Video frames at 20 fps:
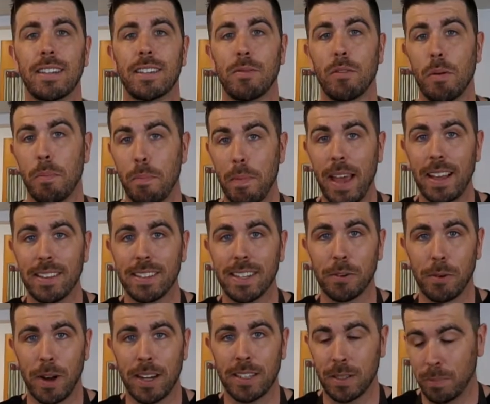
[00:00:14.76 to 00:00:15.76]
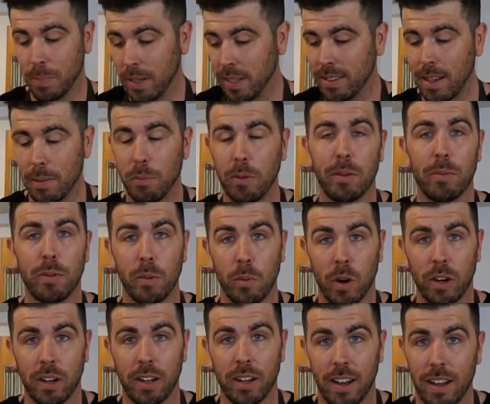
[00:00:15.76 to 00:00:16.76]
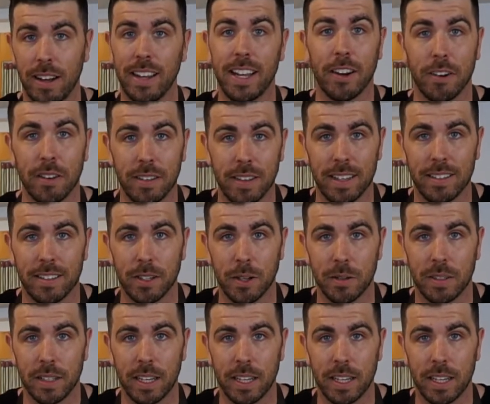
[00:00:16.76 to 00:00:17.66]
some amazing recipes that we've been working on here at the East Coast